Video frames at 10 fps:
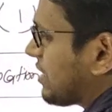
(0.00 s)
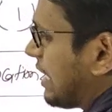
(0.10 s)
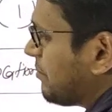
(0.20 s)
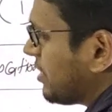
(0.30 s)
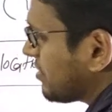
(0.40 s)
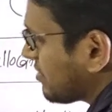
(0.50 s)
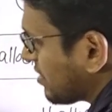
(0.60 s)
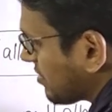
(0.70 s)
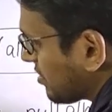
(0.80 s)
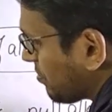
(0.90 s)
9 minus
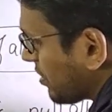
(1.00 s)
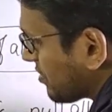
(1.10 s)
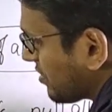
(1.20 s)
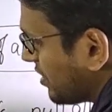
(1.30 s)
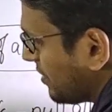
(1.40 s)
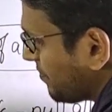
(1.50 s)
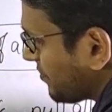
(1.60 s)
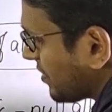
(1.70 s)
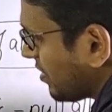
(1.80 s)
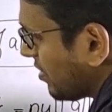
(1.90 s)
6 is plus
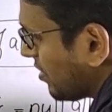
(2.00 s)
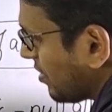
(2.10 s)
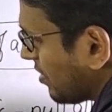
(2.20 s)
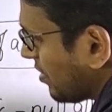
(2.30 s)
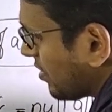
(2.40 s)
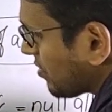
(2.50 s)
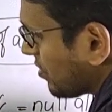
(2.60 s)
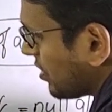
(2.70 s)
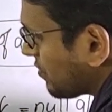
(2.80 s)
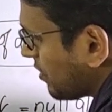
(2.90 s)
3.
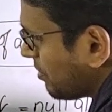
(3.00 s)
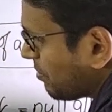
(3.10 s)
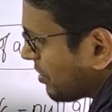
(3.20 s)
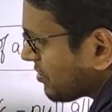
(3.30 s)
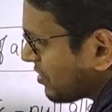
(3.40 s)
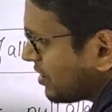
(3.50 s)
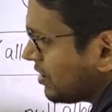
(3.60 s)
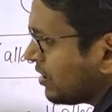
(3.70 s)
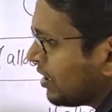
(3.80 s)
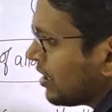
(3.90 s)
So this will be plus 3.